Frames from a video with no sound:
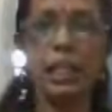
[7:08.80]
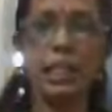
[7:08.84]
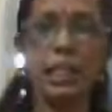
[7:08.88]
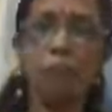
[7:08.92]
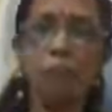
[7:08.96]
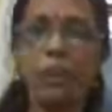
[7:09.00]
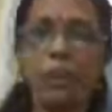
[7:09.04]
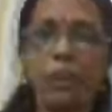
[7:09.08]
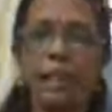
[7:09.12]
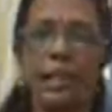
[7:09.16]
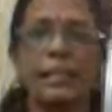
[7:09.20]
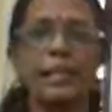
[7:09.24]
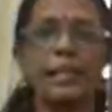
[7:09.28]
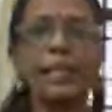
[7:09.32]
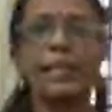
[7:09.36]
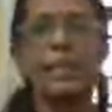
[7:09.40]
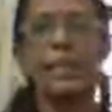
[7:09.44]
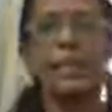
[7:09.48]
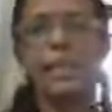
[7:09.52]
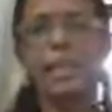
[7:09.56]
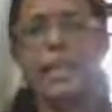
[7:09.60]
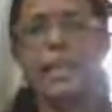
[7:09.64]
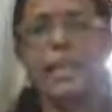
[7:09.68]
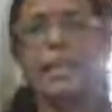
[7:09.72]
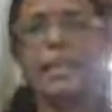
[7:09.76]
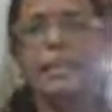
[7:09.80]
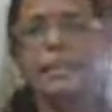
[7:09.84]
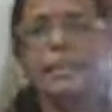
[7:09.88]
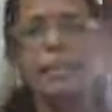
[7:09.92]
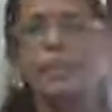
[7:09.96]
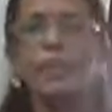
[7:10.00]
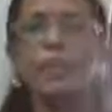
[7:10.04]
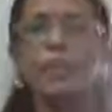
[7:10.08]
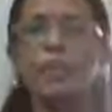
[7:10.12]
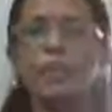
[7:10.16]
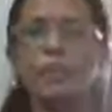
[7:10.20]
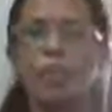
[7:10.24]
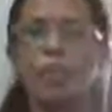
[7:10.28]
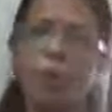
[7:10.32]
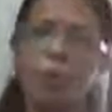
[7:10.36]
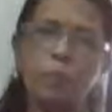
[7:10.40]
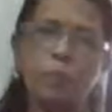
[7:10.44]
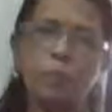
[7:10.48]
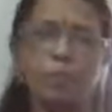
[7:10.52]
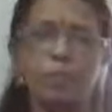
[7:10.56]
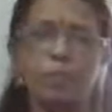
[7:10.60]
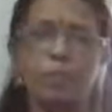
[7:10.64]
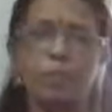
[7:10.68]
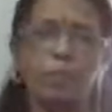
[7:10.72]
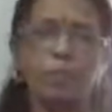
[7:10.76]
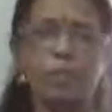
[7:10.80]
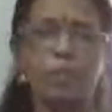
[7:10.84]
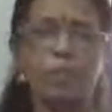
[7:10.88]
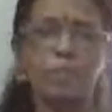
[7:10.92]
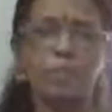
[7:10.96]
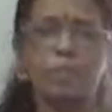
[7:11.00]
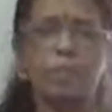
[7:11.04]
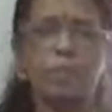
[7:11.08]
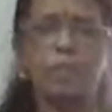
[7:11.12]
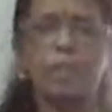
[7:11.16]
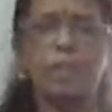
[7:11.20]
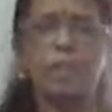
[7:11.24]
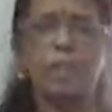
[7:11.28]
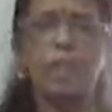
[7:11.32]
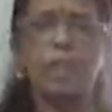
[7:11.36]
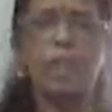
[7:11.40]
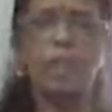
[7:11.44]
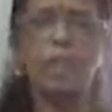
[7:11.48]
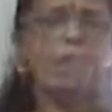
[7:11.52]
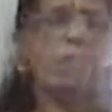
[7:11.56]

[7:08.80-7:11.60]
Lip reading: is placed inside the copper sulfate solution.